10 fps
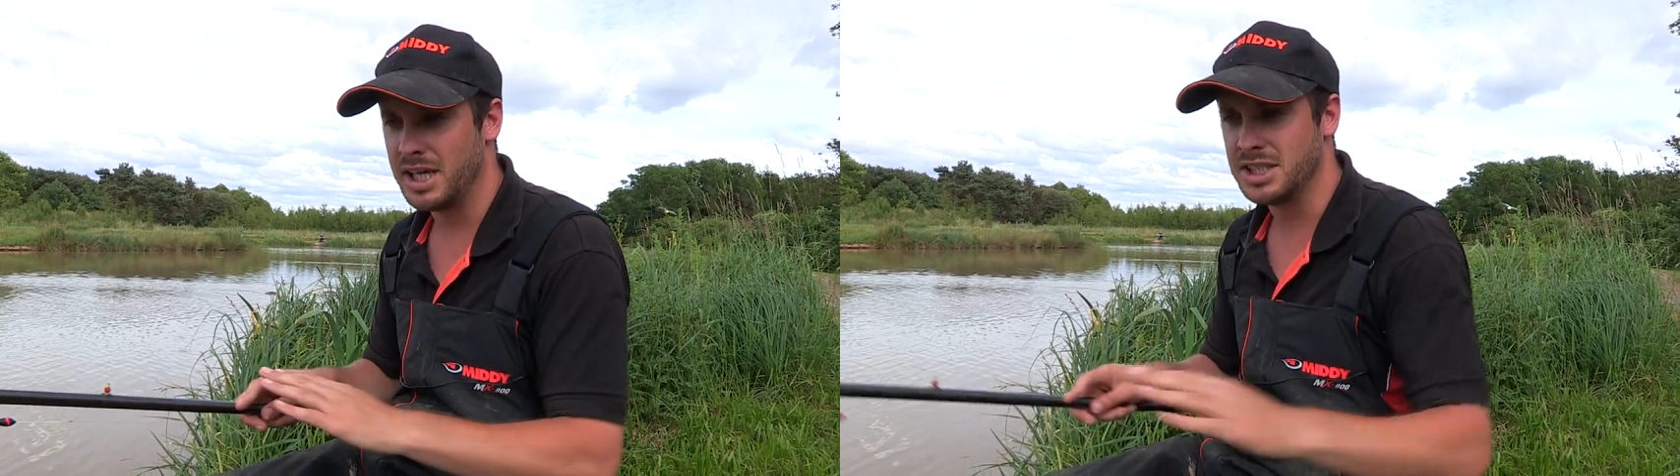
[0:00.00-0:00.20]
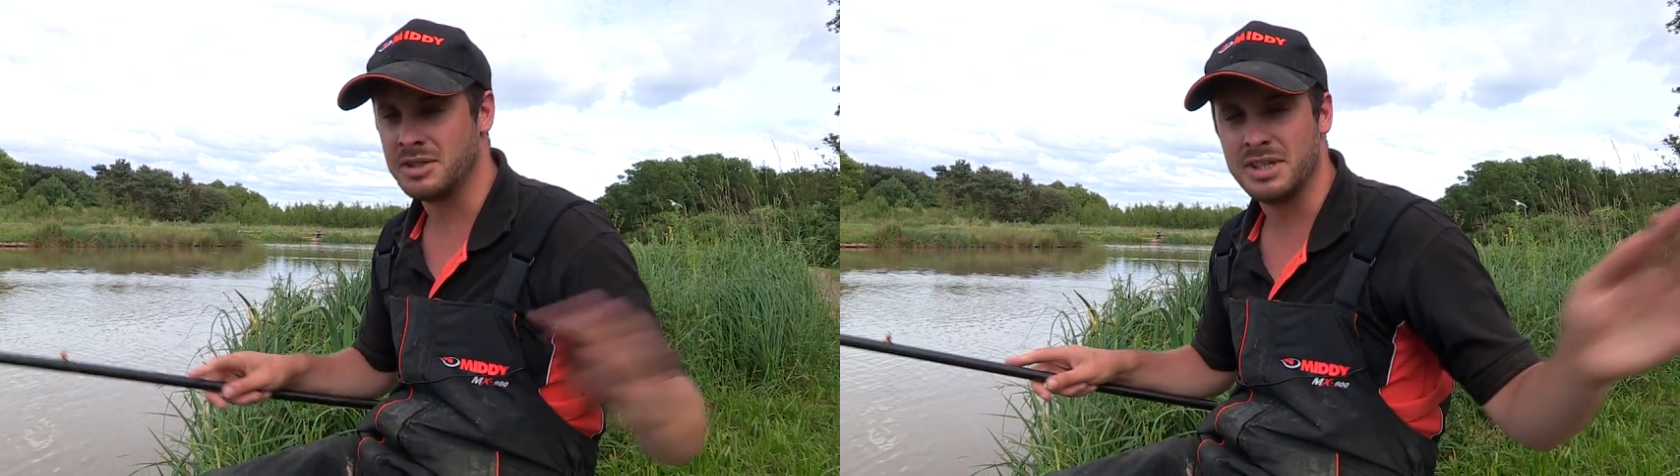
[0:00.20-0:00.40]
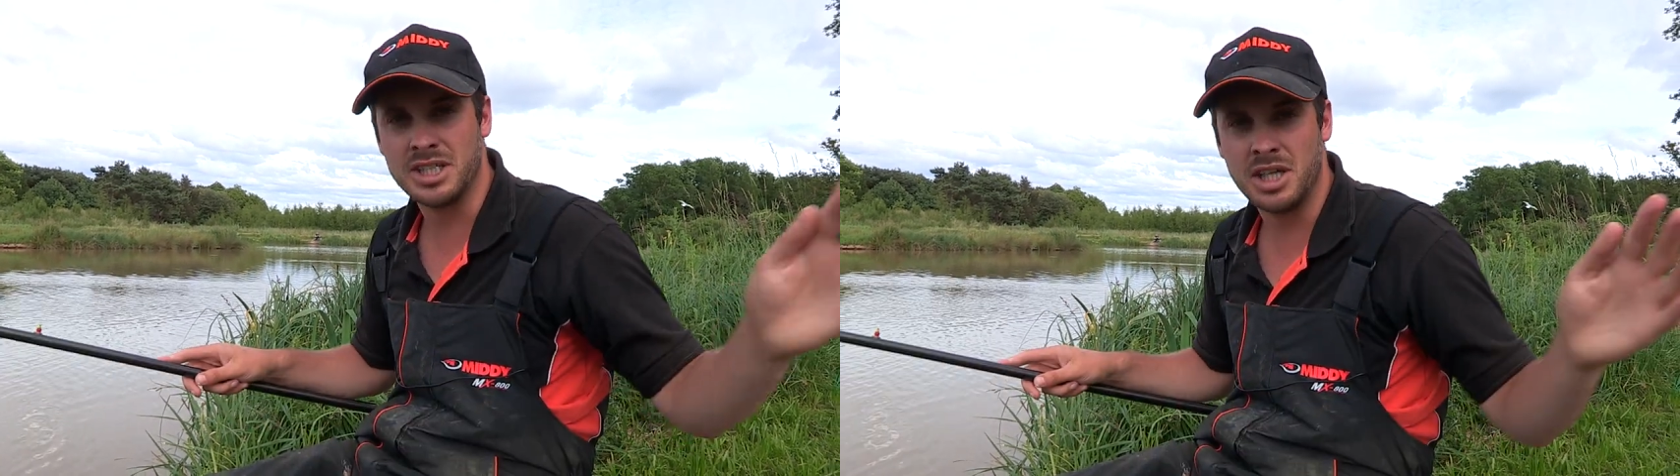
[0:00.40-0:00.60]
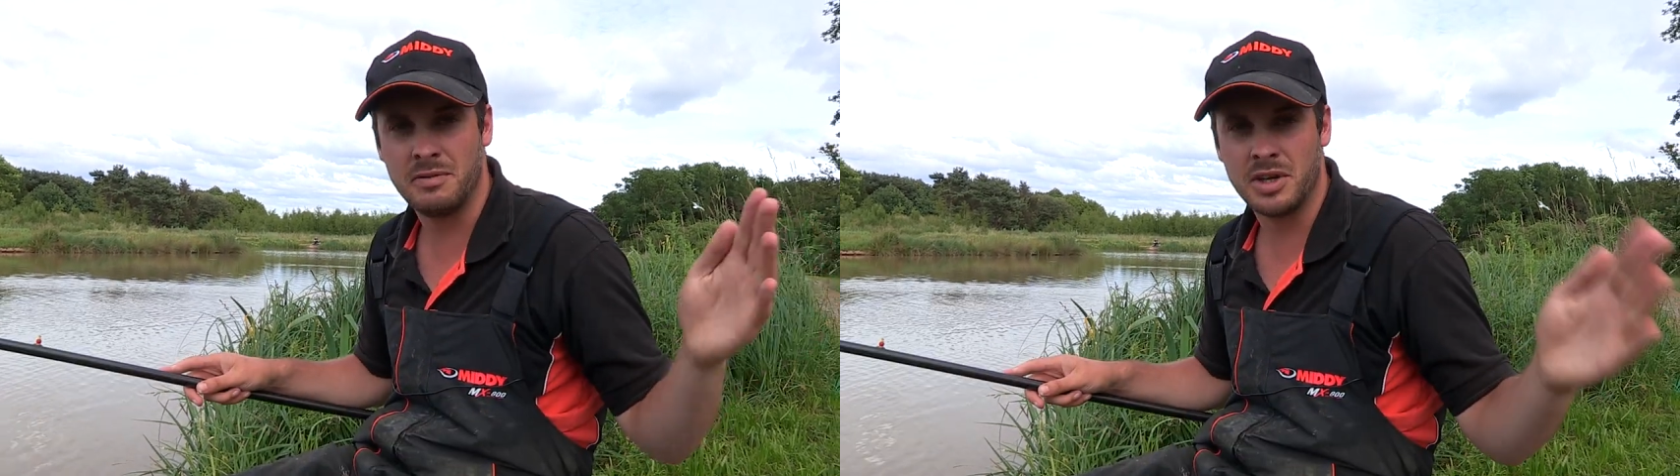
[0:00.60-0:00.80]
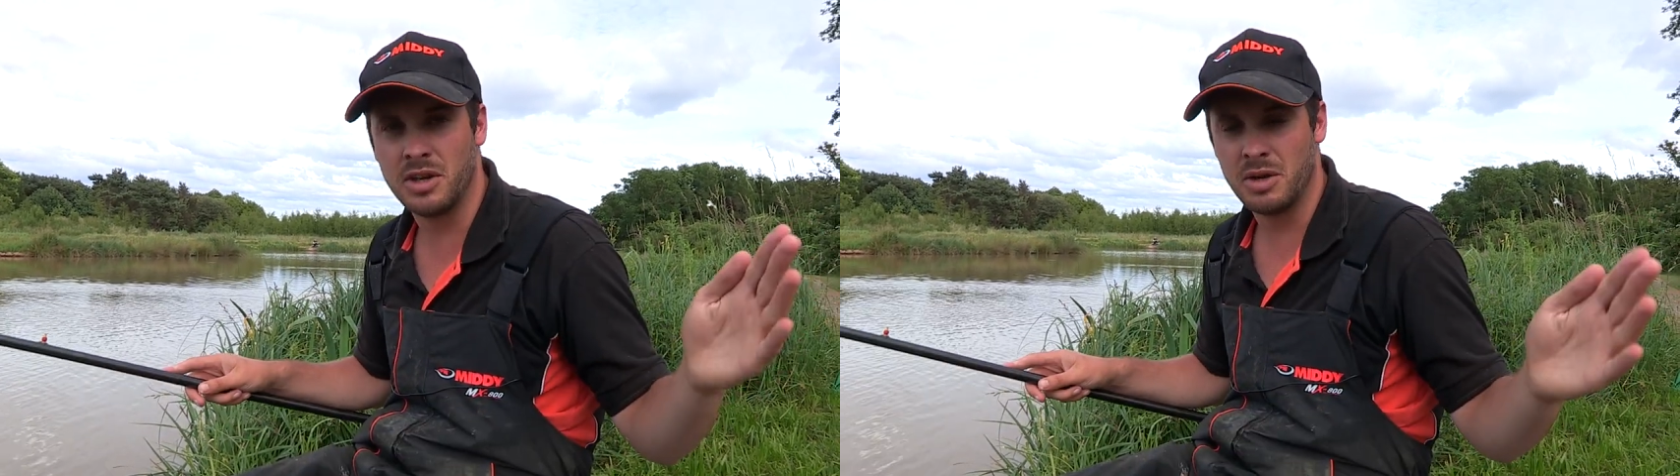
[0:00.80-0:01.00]
so there's
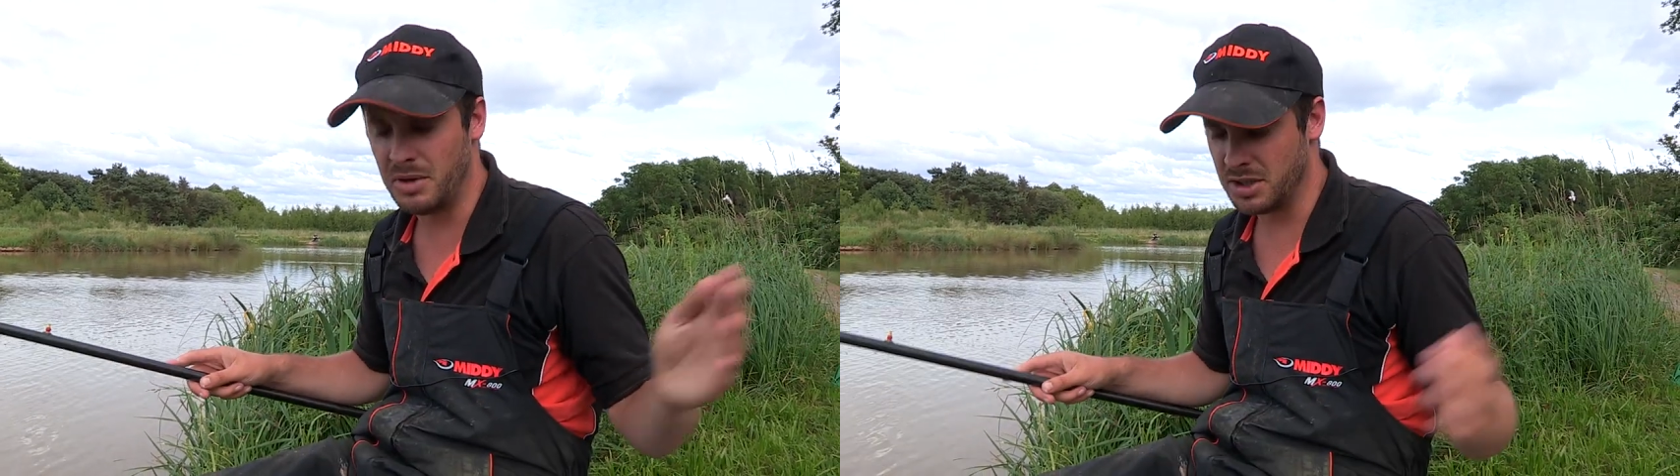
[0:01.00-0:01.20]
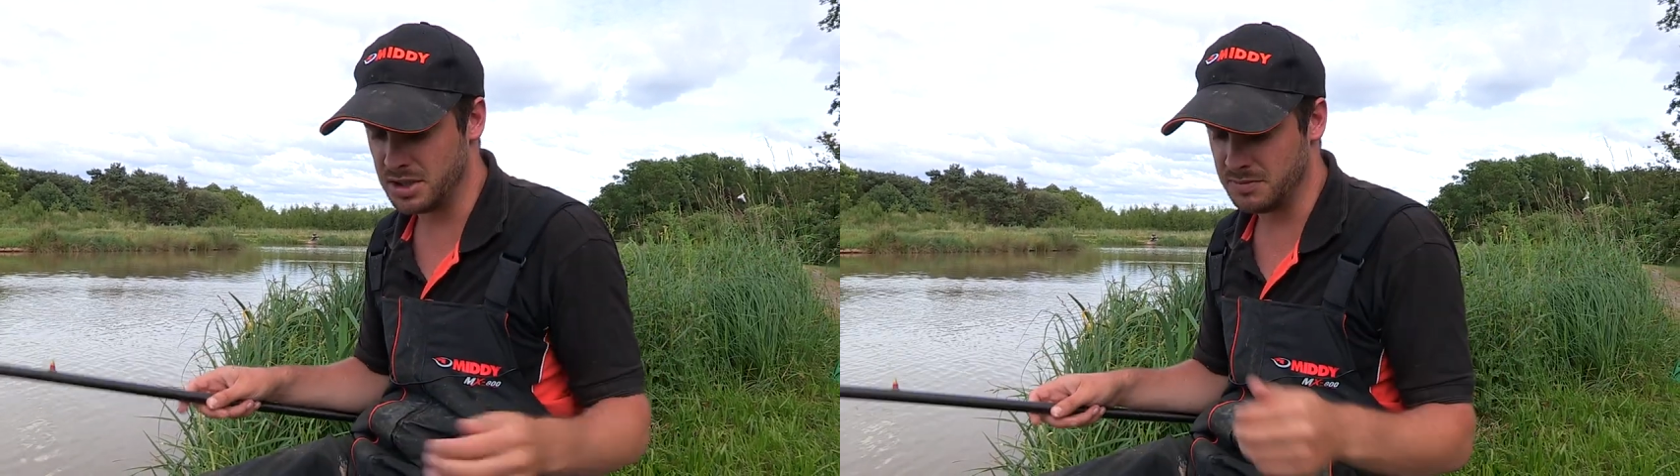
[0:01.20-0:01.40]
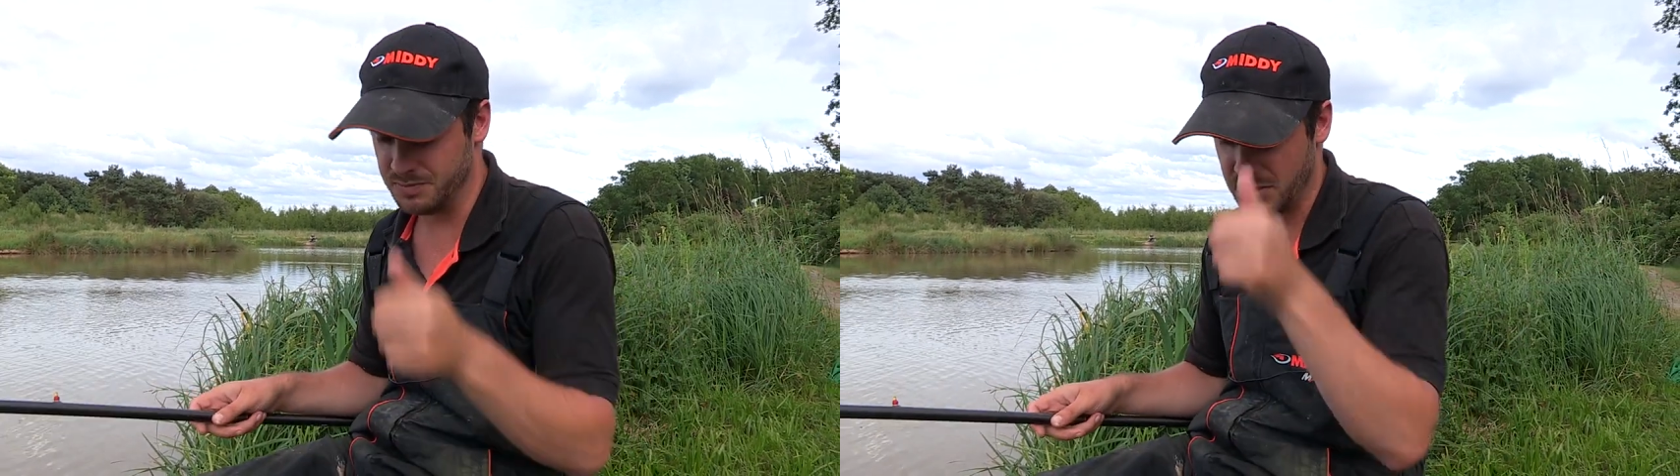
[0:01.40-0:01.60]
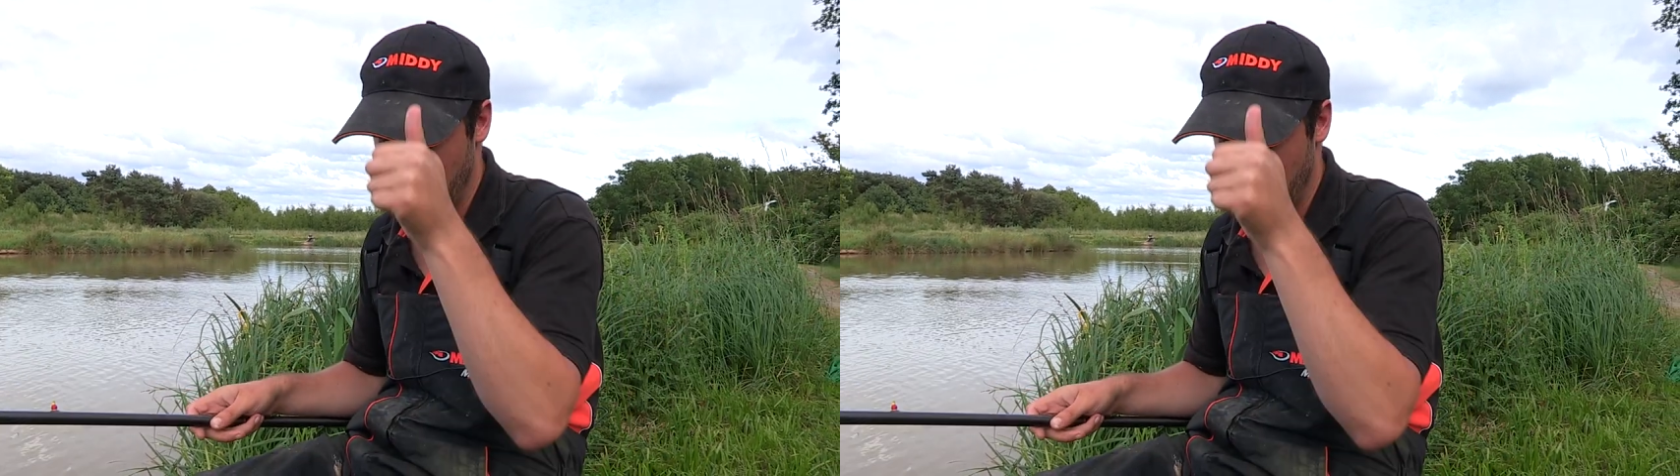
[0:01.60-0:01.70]
nothing on the bottom